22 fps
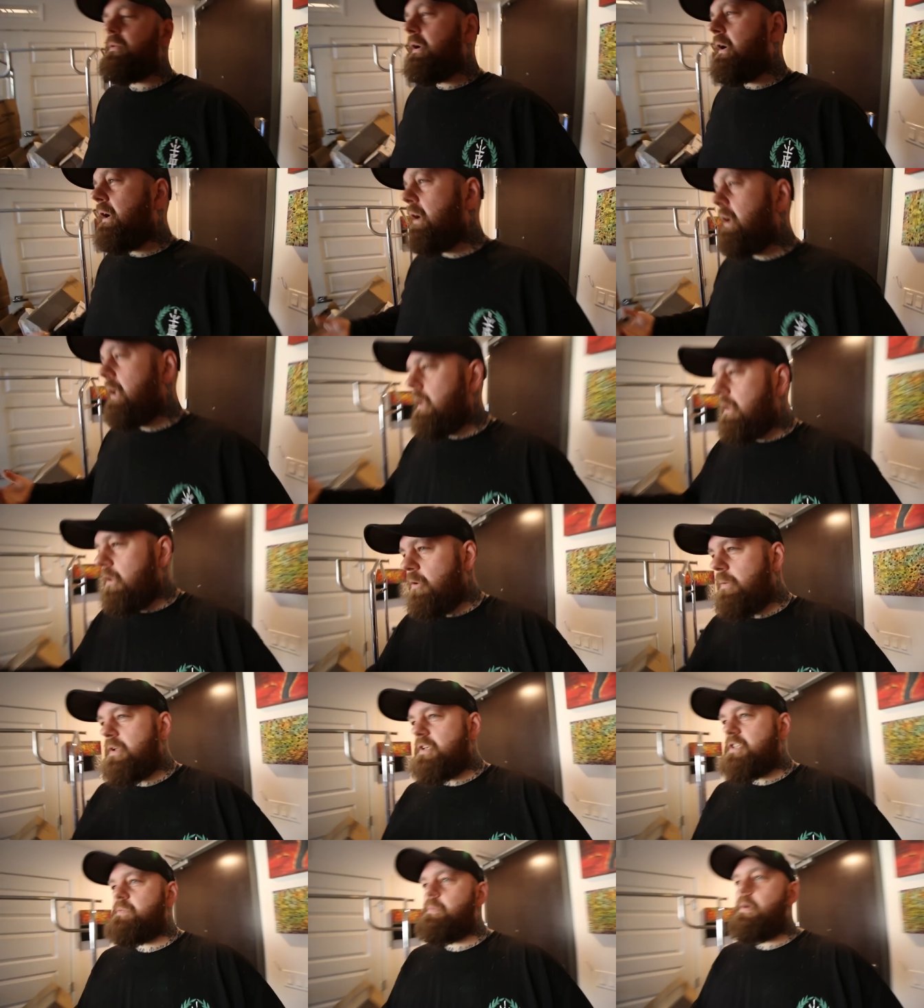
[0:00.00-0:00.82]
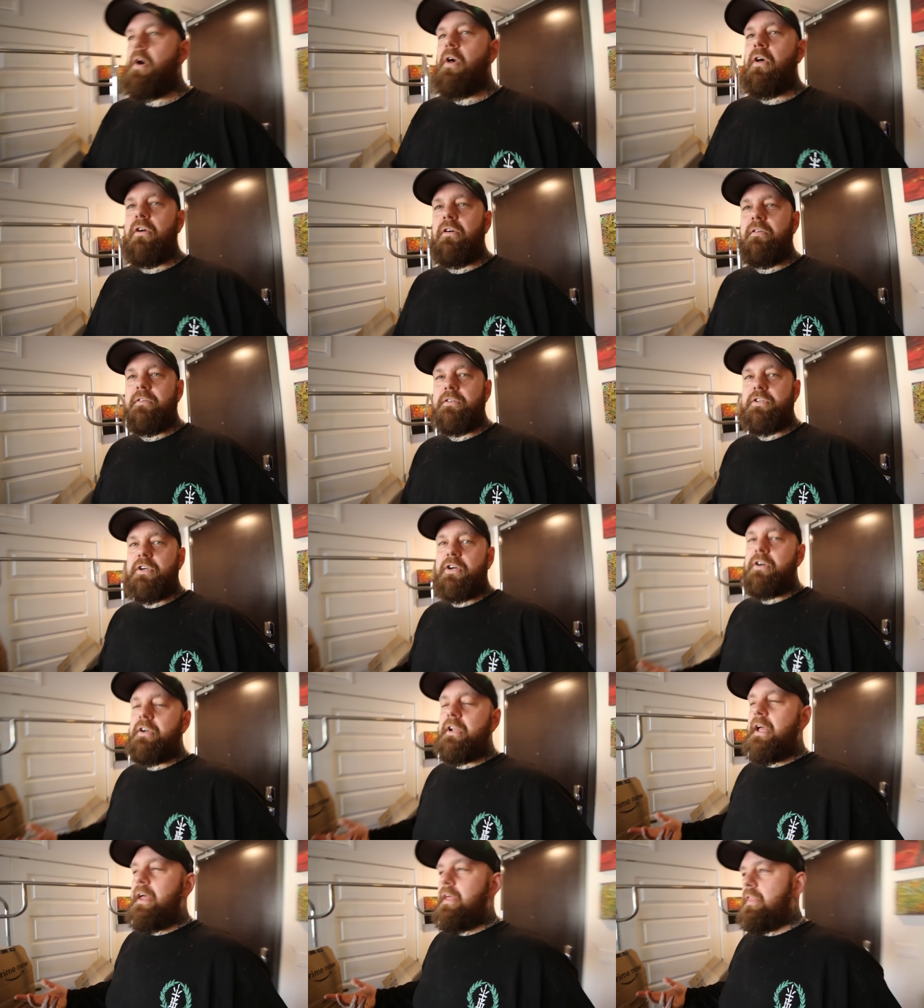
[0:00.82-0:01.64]
A little bit smaller of a
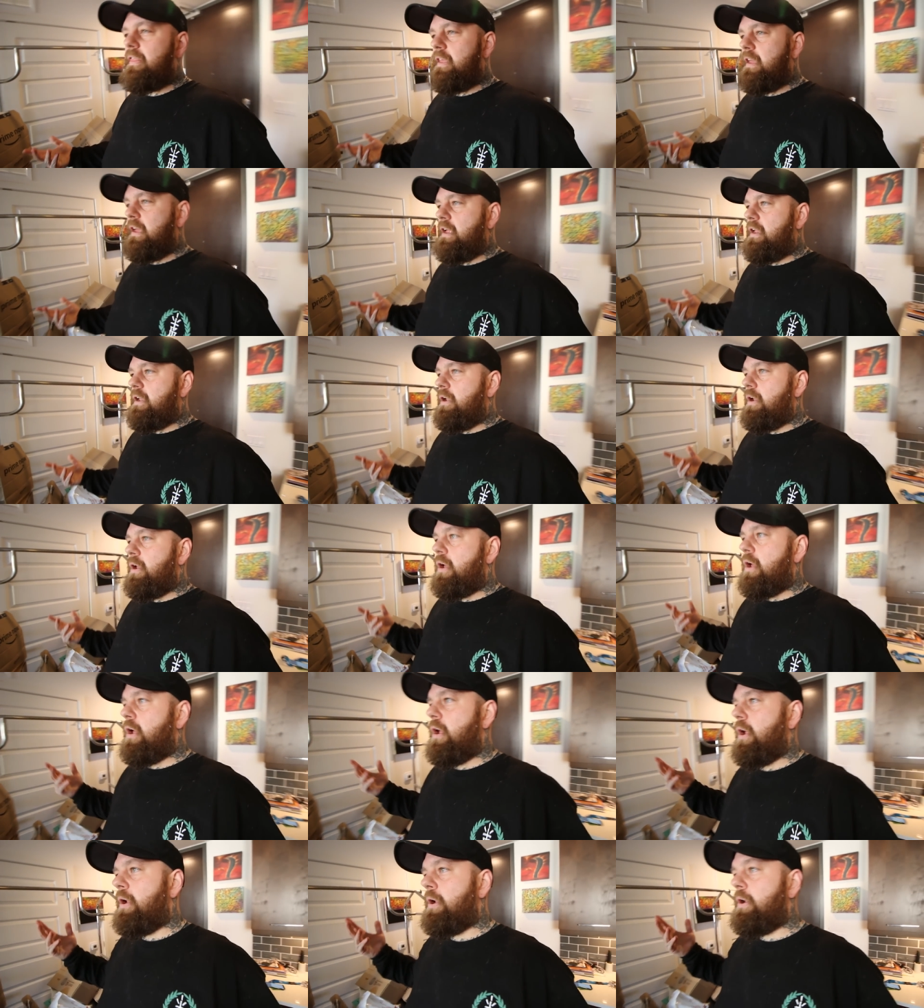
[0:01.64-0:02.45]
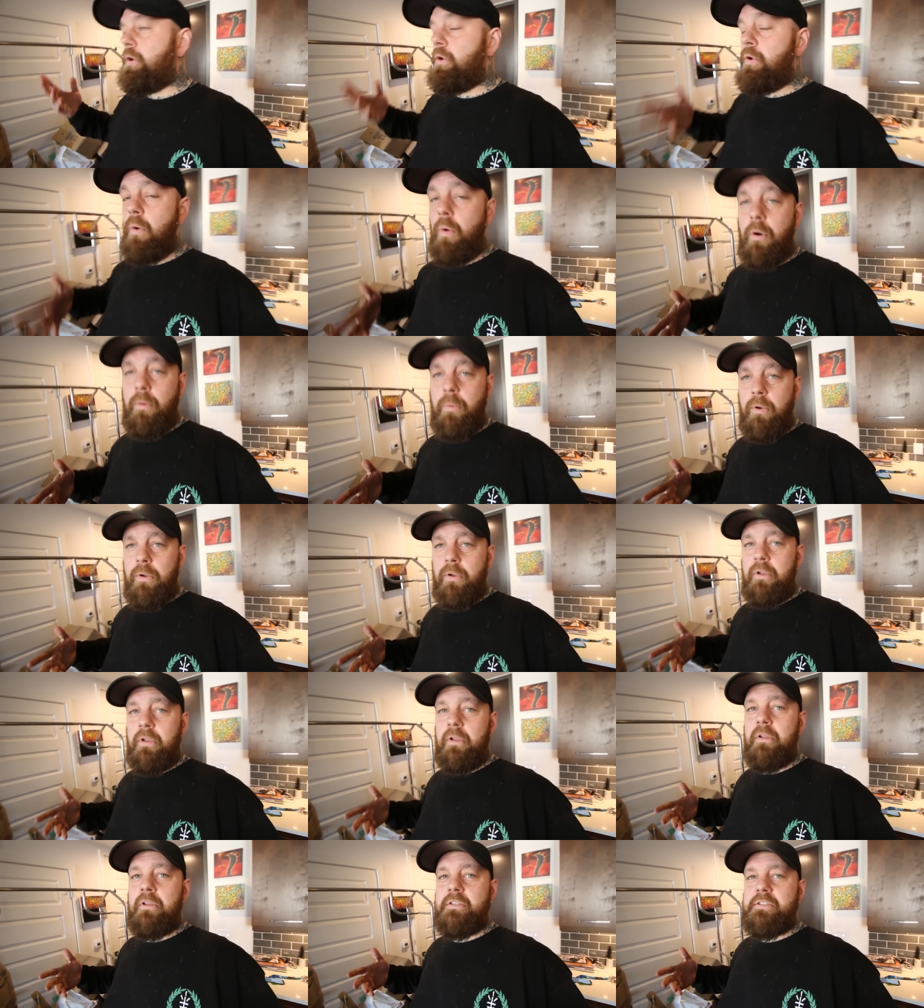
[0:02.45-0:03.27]
turnout than
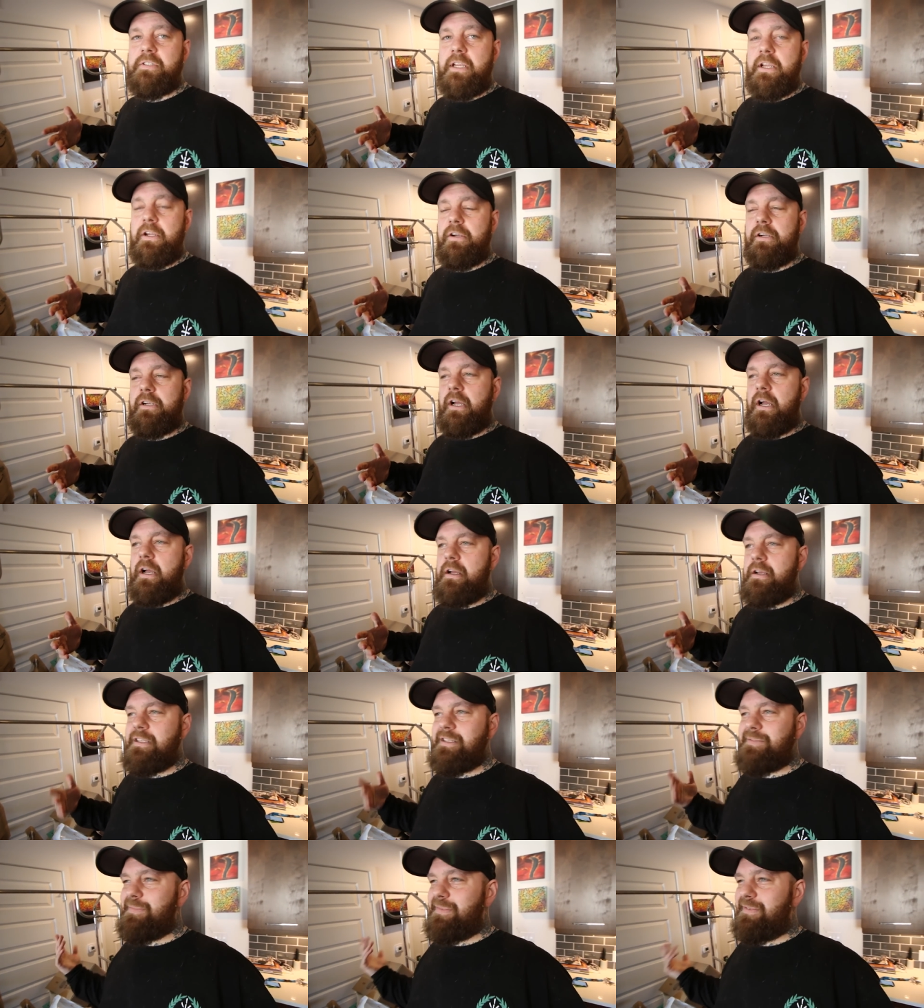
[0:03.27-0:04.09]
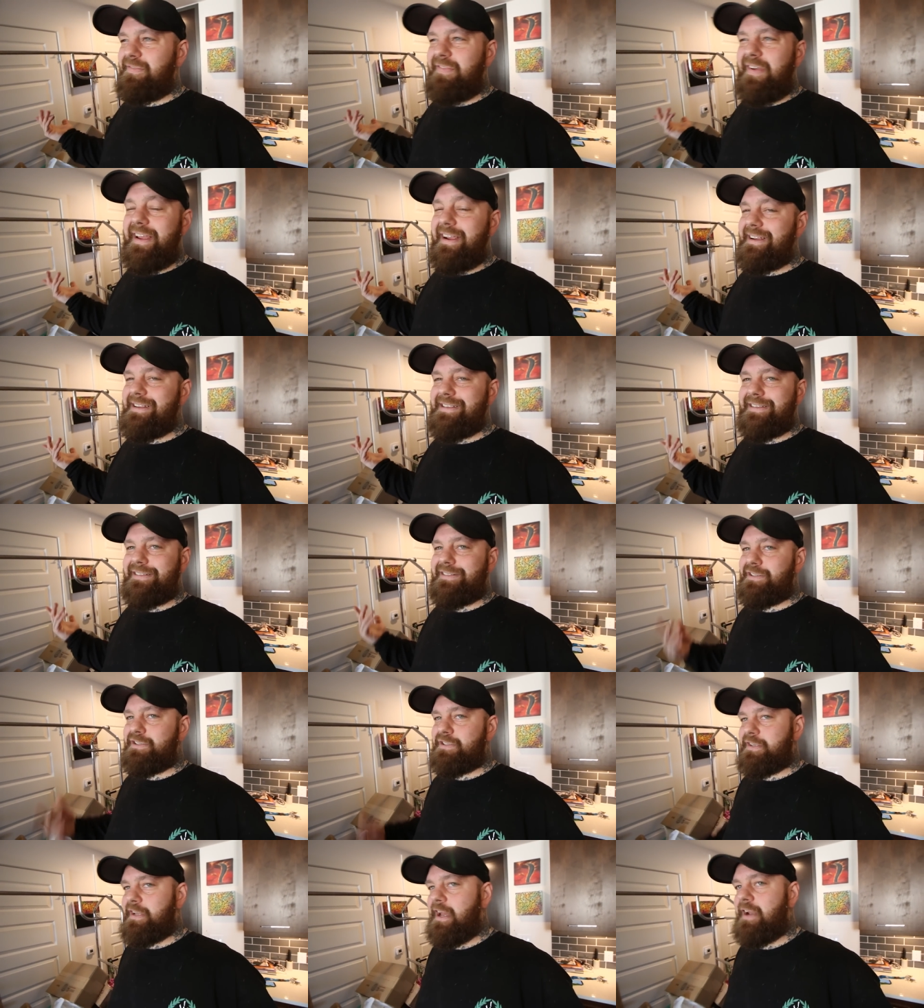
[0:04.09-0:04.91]
normal sneaker cons, but Vegas
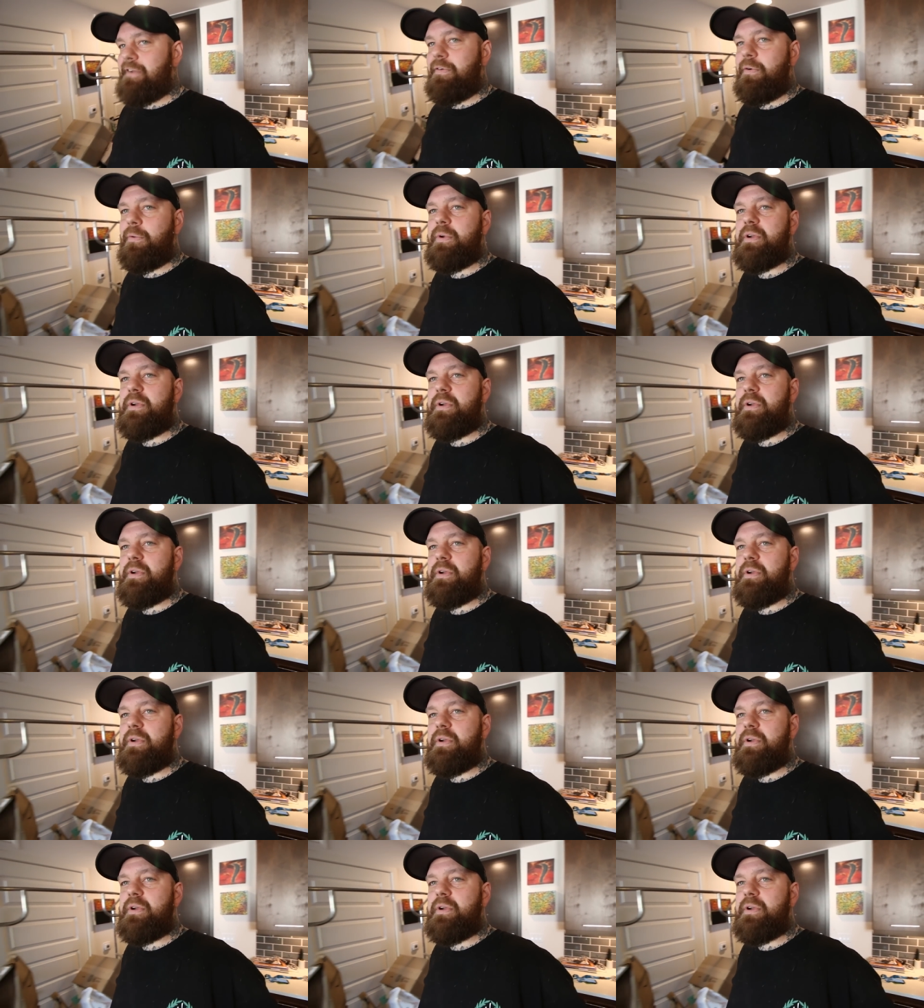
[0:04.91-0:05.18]
is just kind of a